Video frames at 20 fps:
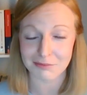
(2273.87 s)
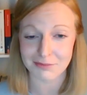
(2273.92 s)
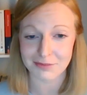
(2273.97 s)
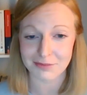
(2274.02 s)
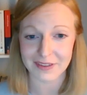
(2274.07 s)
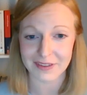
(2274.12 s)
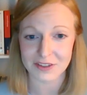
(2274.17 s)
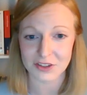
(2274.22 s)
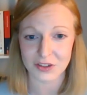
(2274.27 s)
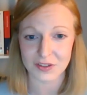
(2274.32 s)

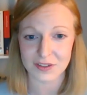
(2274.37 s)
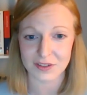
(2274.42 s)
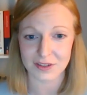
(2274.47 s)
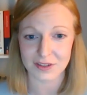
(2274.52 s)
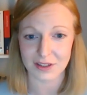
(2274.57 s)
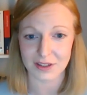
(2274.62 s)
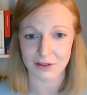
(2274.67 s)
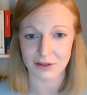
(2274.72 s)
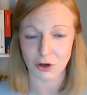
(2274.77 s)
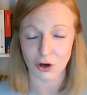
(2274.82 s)
is just
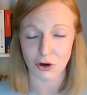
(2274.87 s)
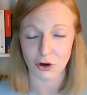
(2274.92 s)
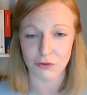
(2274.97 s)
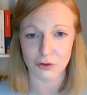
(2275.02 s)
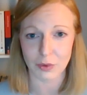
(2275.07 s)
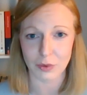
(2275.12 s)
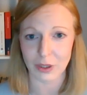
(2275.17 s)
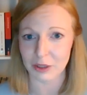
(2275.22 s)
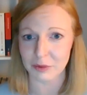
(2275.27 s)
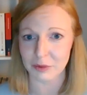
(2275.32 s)

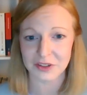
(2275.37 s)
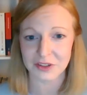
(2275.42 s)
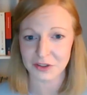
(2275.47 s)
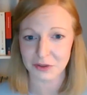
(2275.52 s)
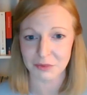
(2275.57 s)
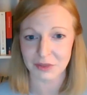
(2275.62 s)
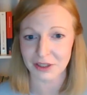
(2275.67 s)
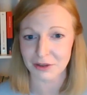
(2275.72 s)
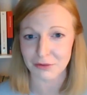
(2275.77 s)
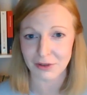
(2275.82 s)
overwhelming to
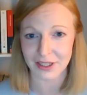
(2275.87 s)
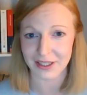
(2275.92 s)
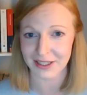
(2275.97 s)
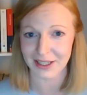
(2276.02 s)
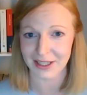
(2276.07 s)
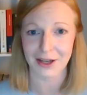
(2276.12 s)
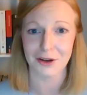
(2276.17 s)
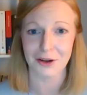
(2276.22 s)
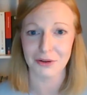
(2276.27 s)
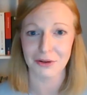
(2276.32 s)
me right
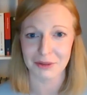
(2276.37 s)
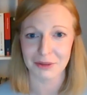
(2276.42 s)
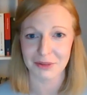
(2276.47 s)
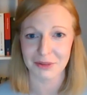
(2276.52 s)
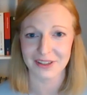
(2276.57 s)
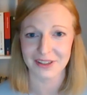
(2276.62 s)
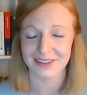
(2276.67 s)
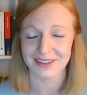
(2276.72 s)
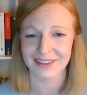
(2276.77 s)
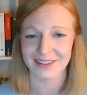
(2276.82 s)
now. I
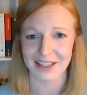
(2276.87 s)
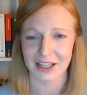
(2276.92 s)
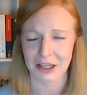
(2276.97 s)
mean,